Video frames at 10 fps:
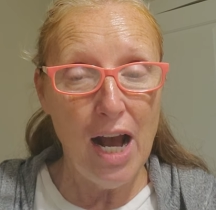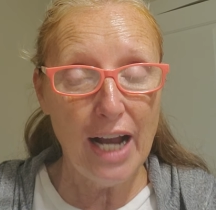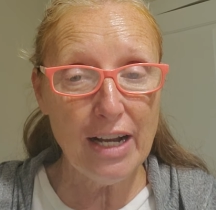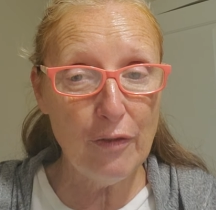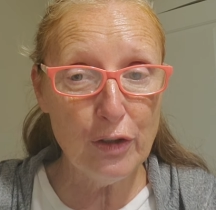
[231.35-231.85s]

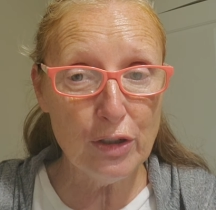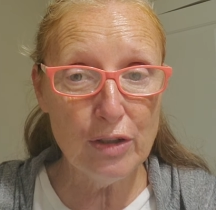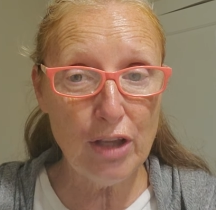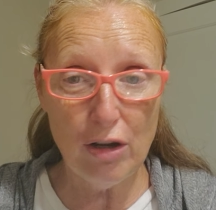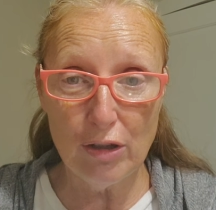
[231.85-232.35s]
I got filled
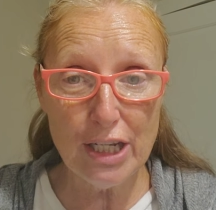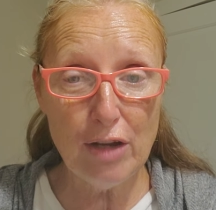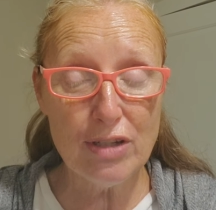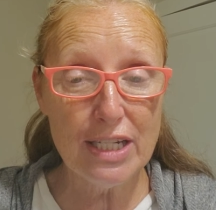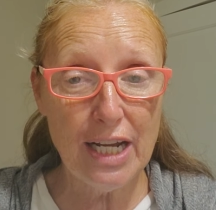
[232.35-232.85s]
with the Holy
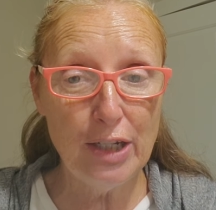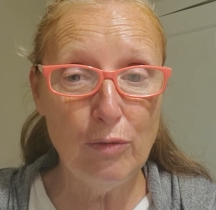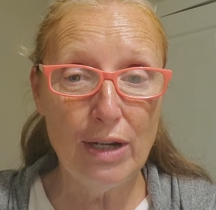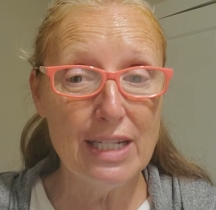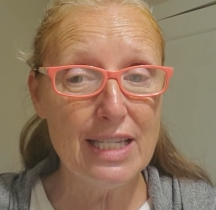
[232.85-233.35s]
Ghost in
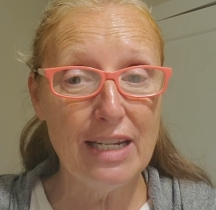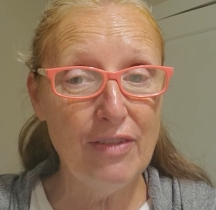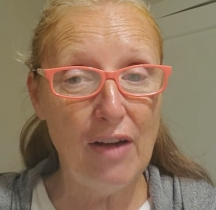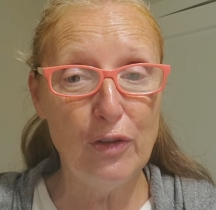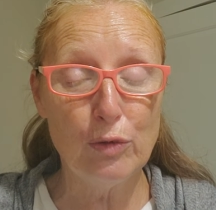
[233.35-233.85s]
91 and Steve
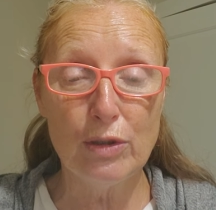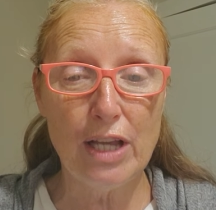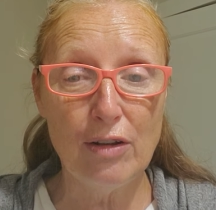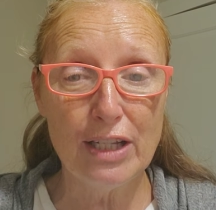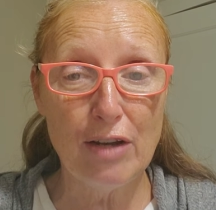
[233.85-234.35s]
got filled with the
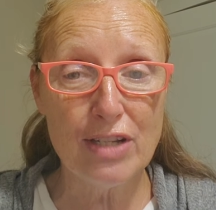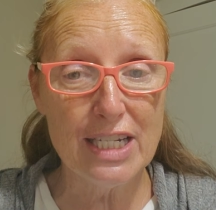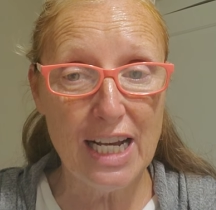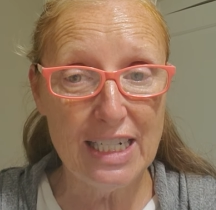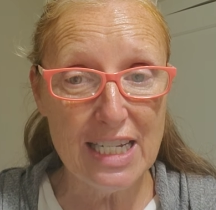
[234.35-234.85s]
Holy Ghost in
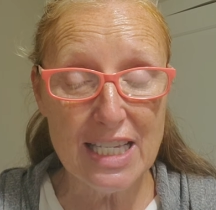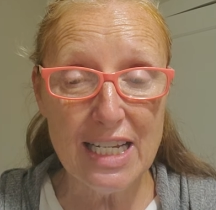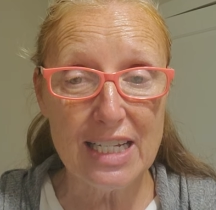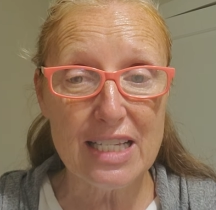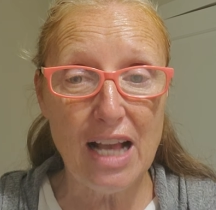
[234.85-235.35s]
96.